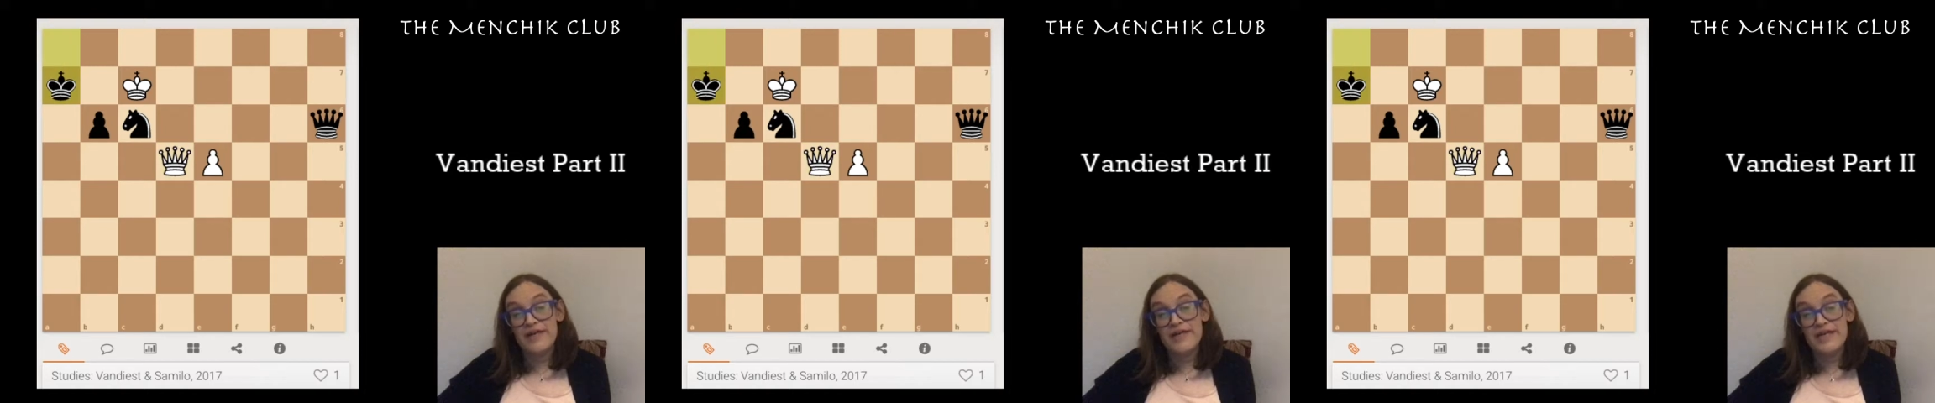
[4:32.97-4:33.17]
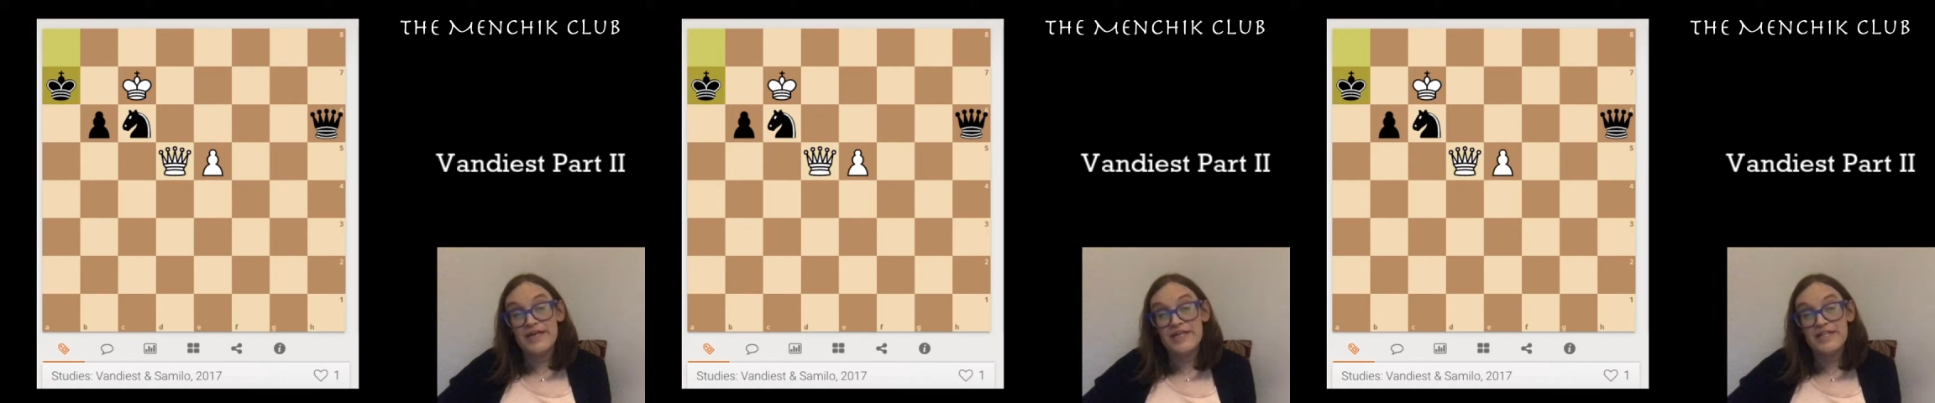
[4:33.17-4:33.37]

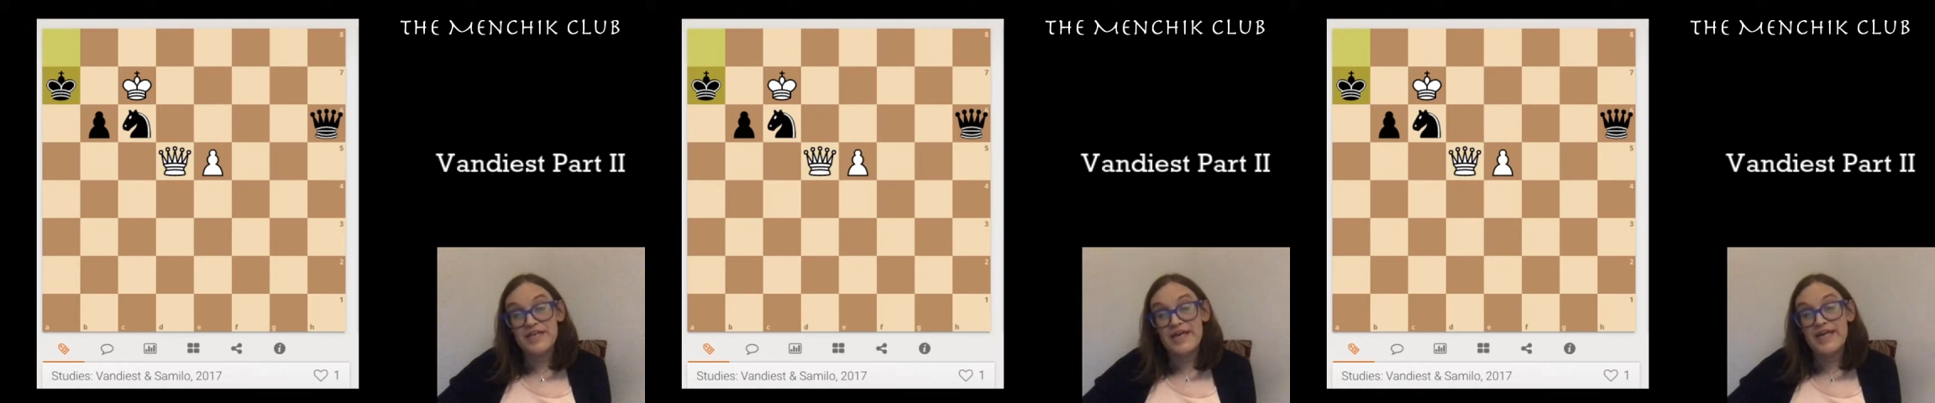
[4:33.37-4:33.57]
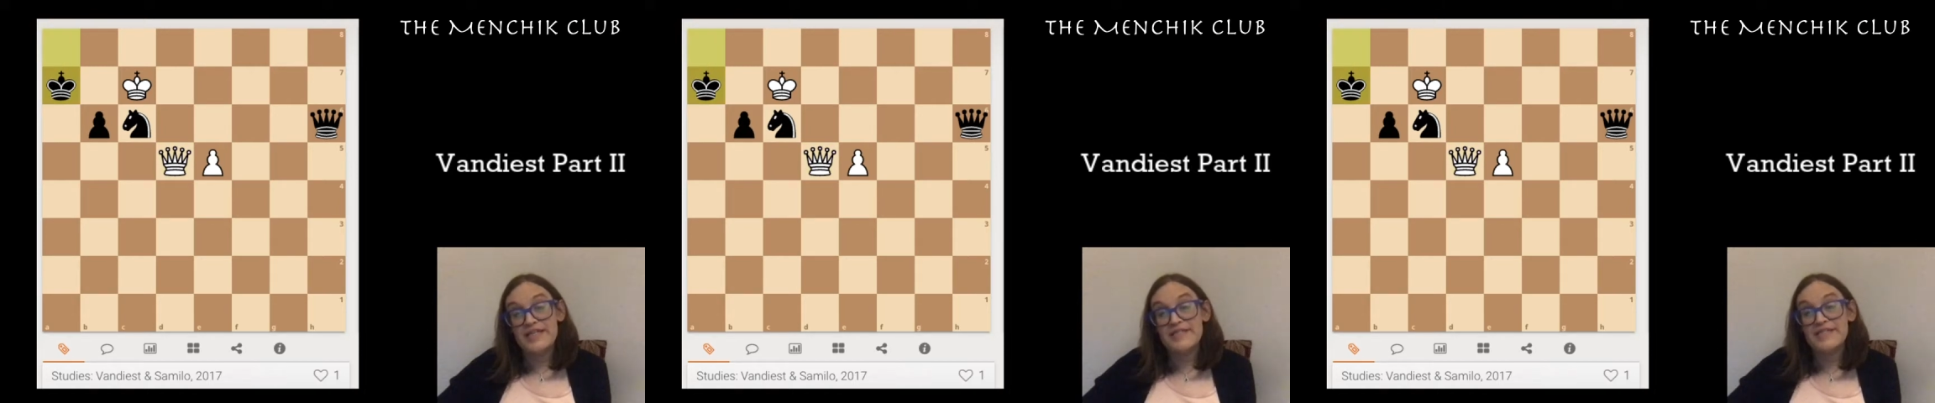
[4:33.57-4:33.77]
king to
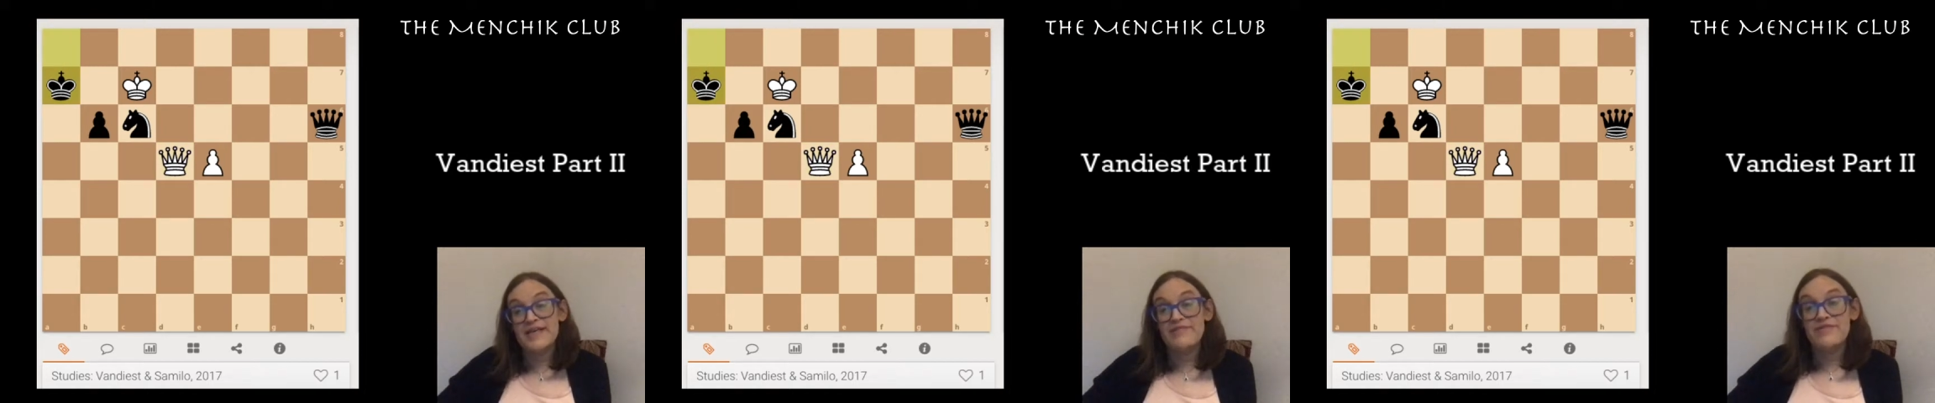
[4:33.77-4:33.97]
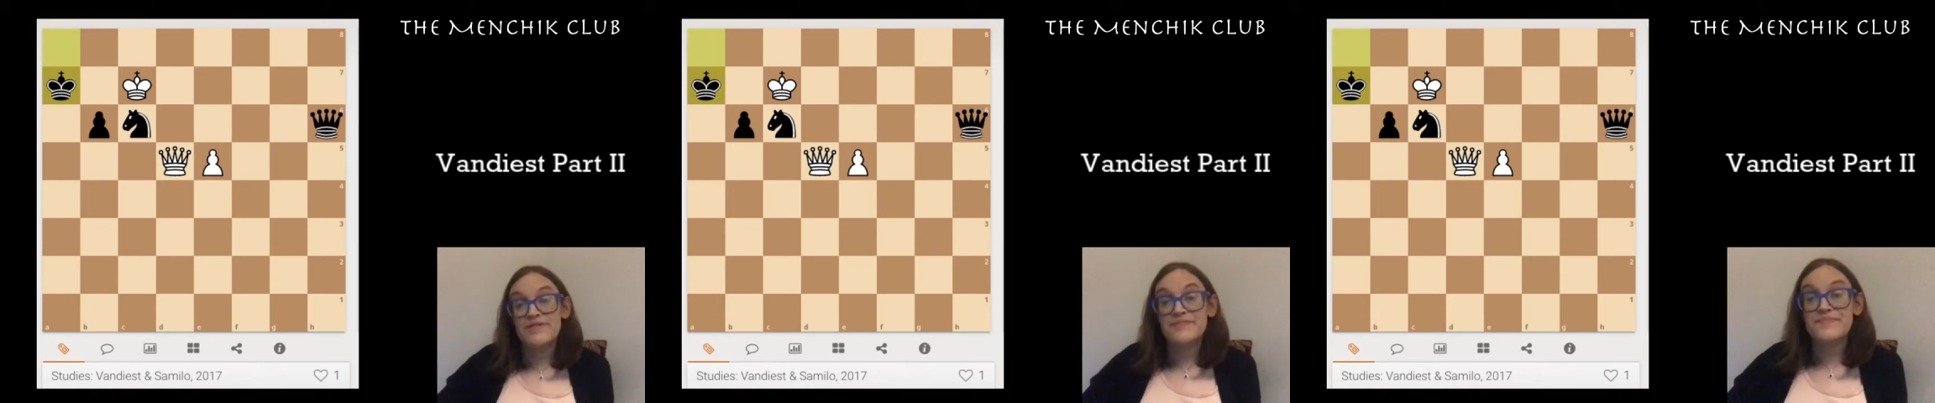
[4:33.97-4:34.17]

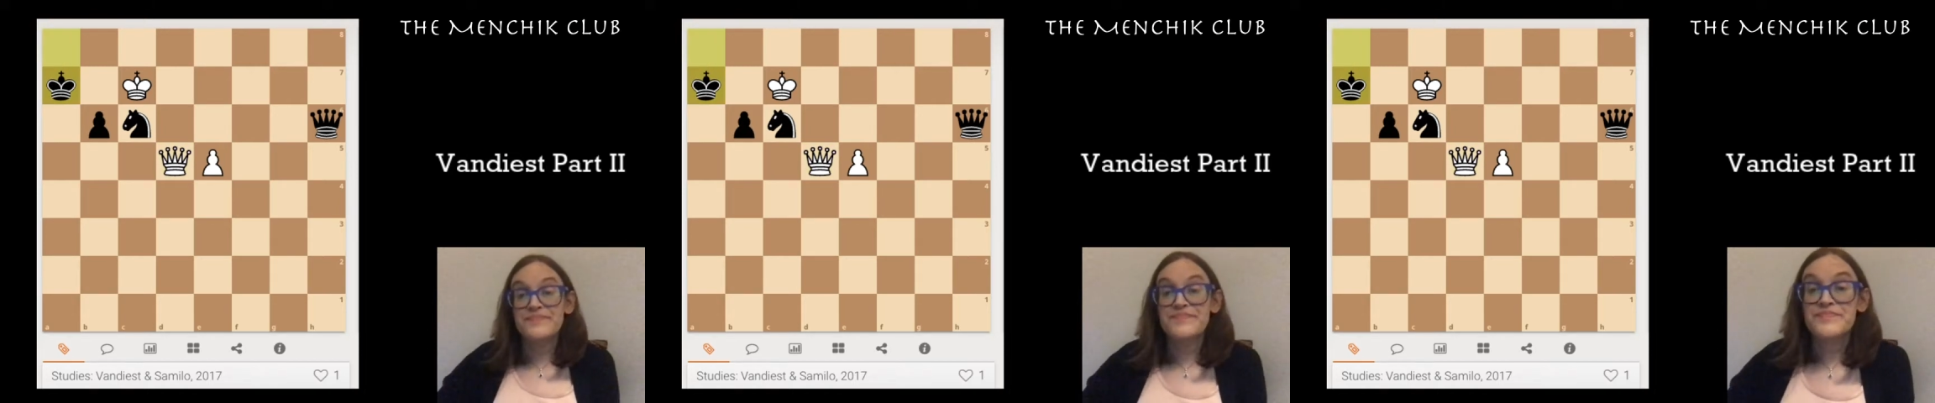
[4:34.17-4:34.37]
a7,